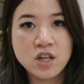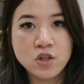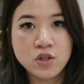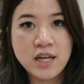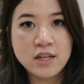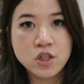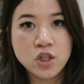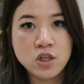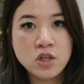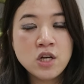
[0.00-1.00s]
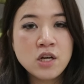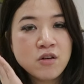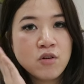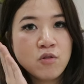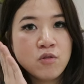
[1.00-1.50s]
going to look that good.
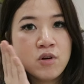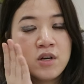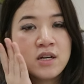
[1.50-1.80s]
So